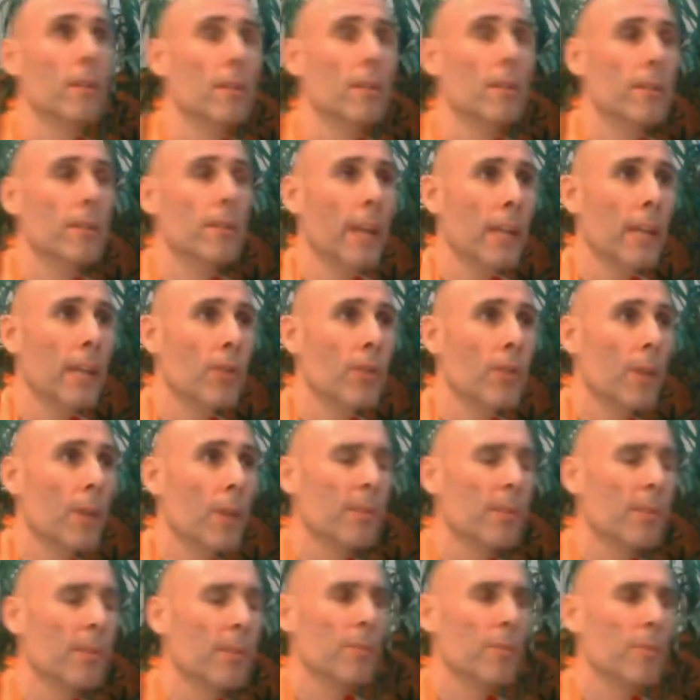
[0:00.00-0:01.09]
The 8th chapter
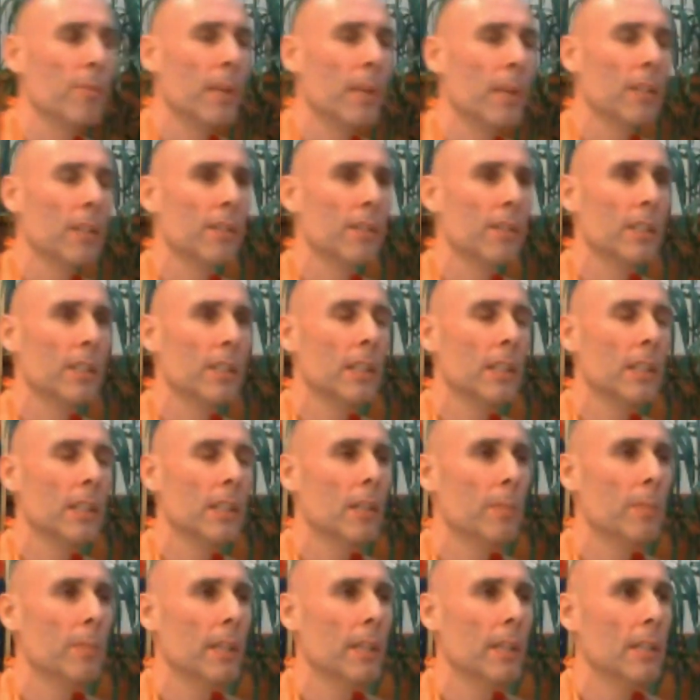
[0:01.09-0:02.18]
of the Bhagavad Gita
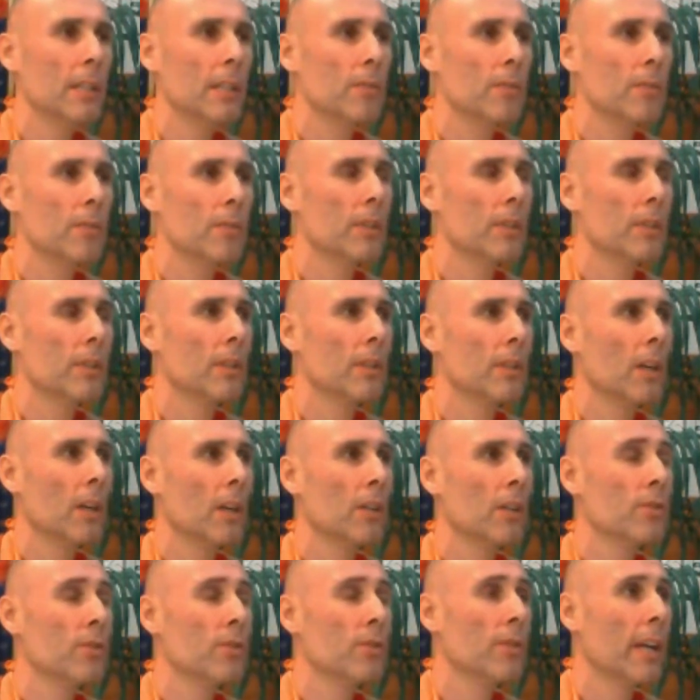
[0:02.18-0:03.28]
begins with
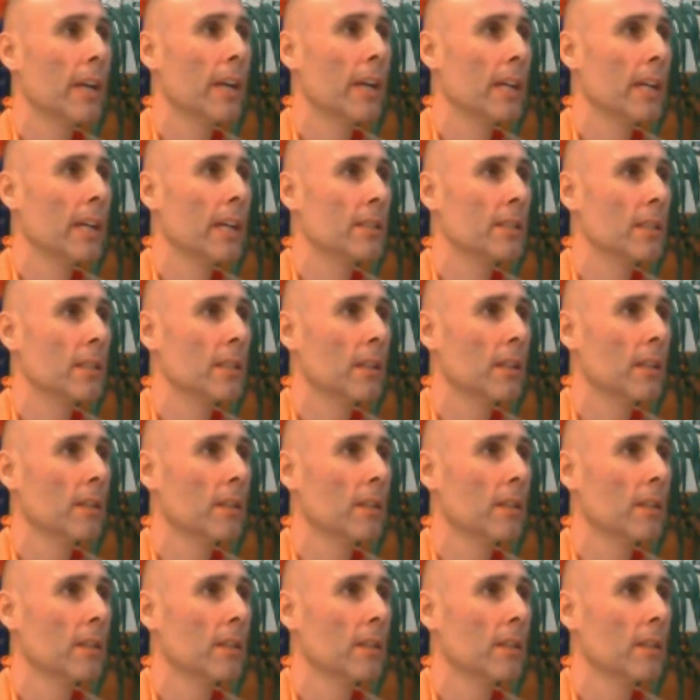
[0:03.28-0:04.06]
Arjuna asking